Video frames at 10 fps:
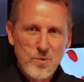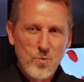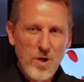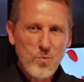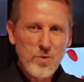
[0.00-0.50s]

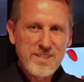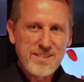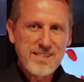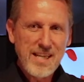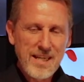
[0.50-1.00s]
what we
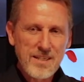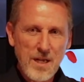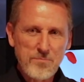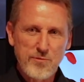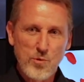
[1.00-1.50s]
stand
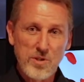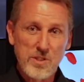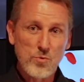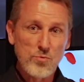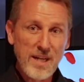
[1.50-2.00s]
up for and
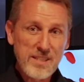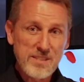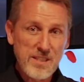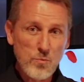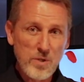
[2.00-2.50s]
the
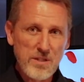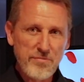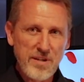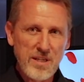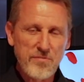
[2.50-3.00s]
rights that we
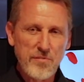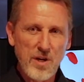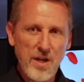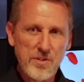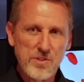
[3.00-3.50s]
defend for
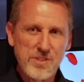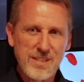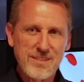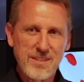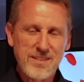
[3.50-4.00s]
others
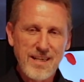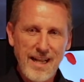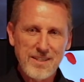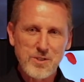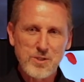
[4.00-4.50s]
is
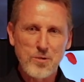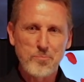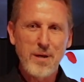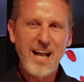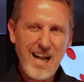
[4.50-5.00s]
attached to
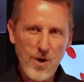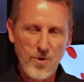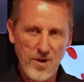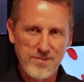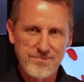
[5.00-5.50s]
power.